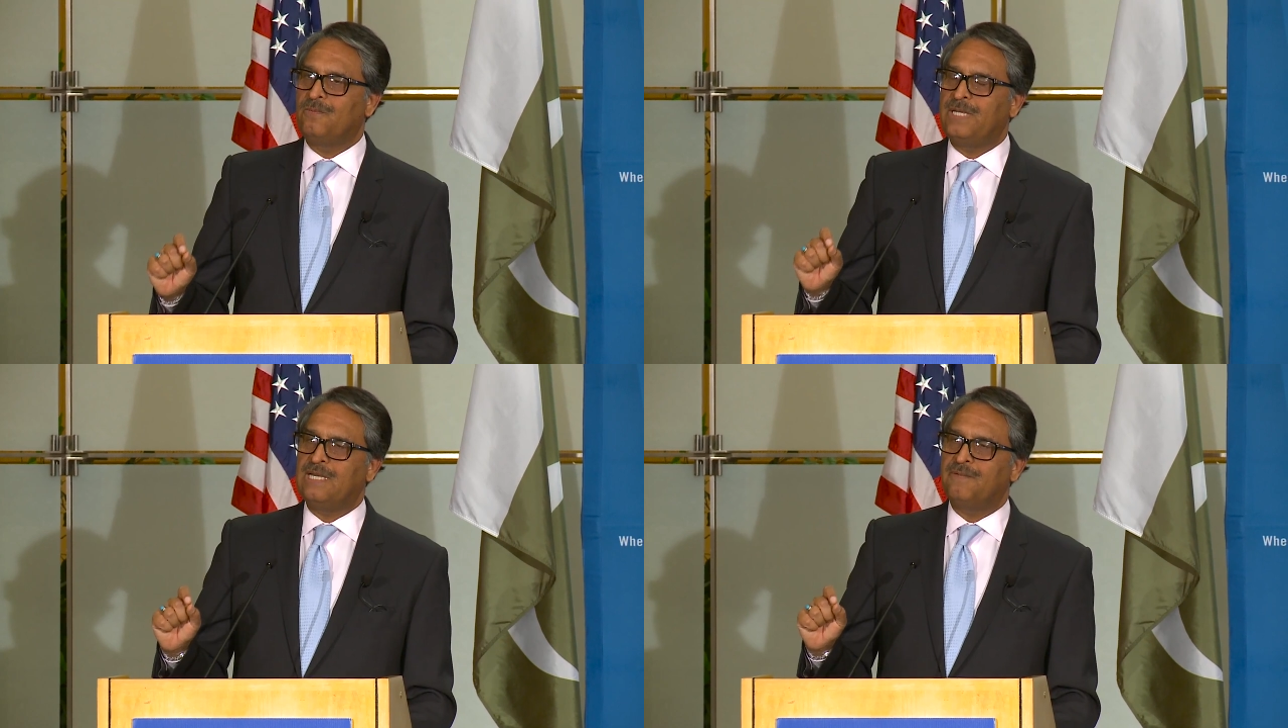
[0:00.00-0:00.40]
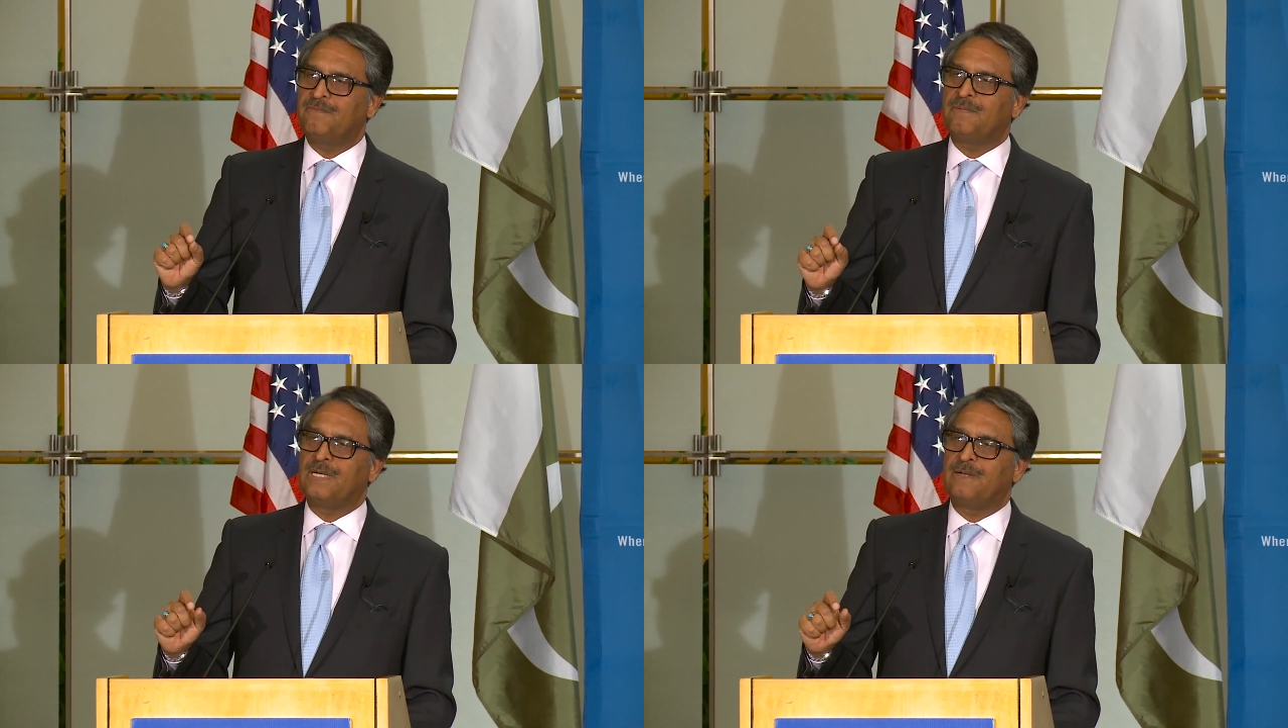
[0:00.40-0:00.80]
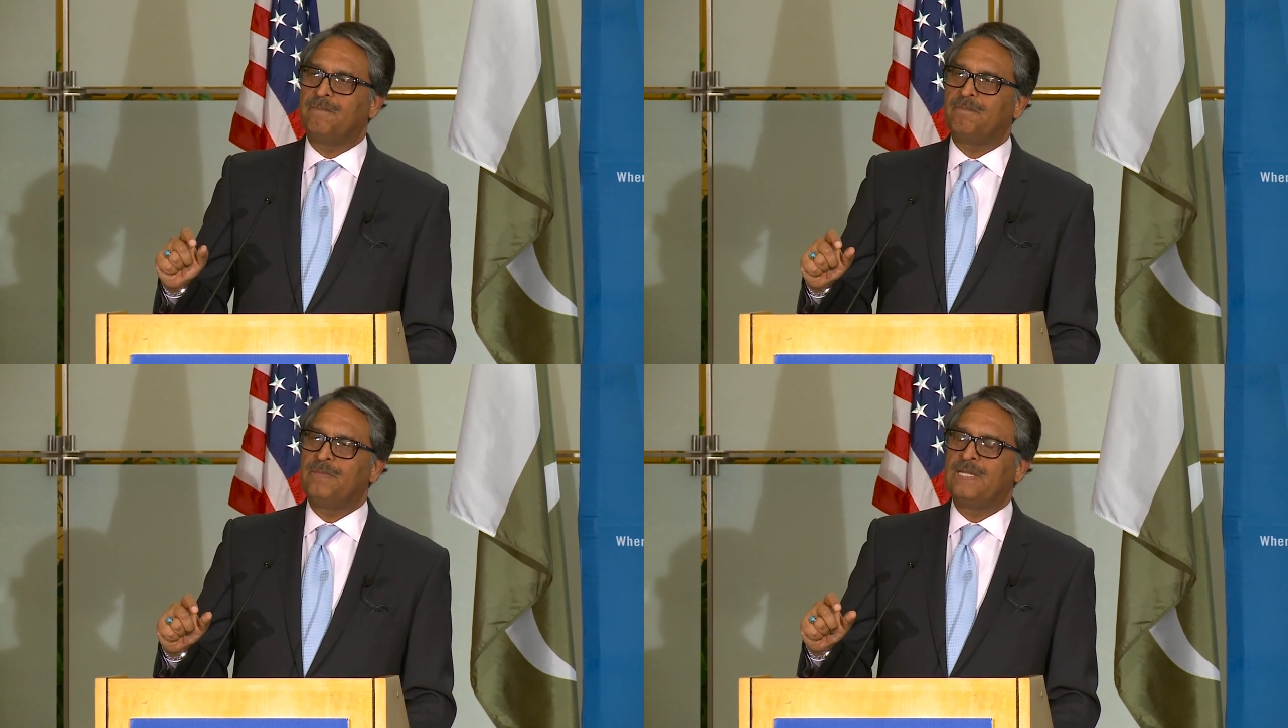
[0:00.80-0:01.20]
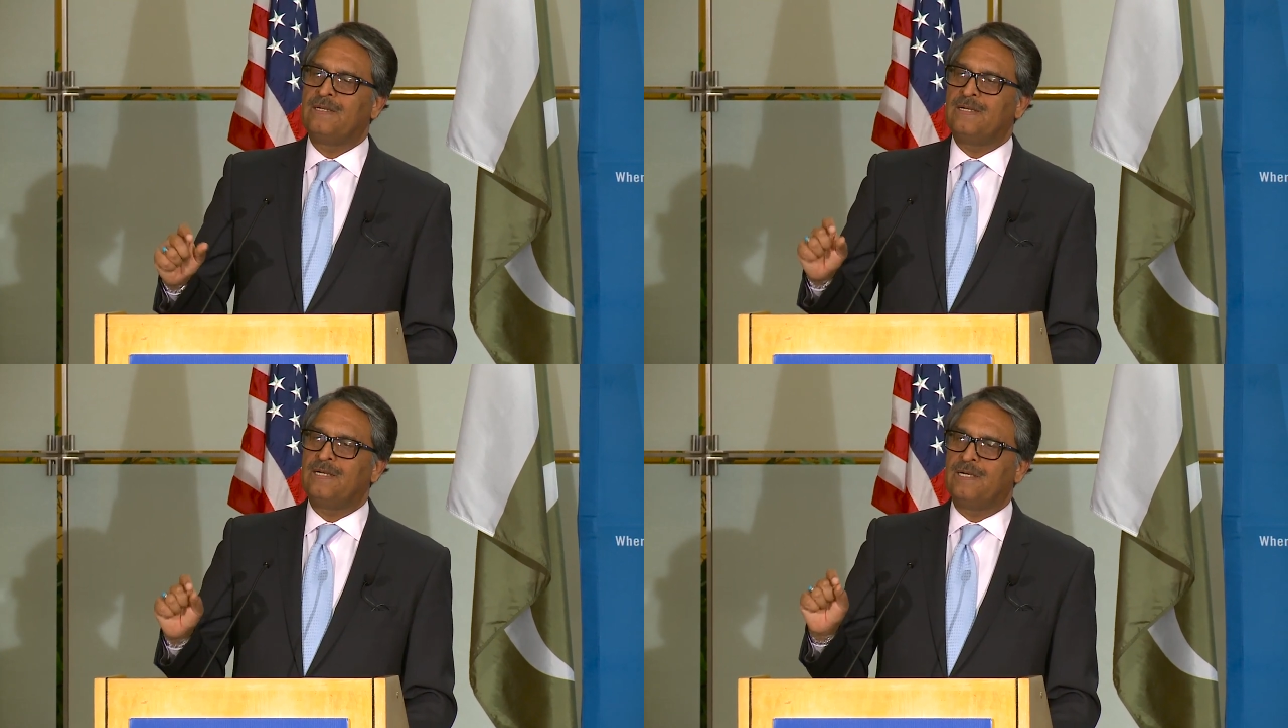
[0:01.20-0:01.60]
We have um,
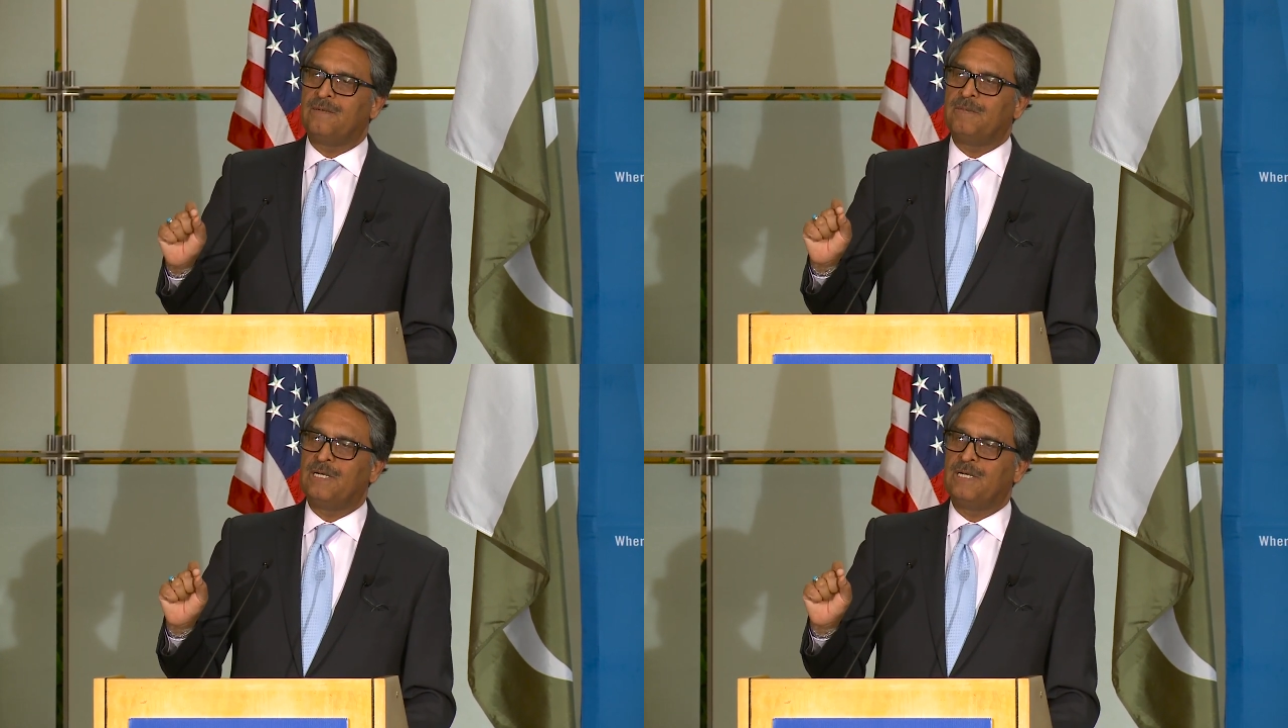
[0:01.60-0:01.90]
um,